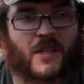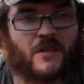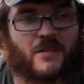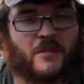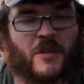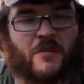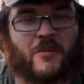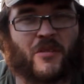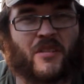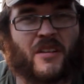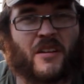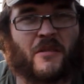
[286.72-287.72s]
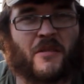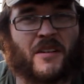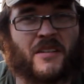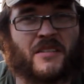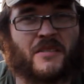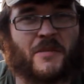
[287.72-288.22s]
was a bit more than I
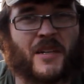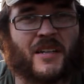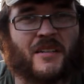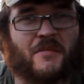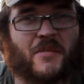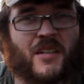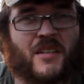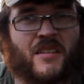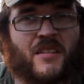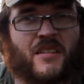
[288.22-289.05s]
wanted to spend, but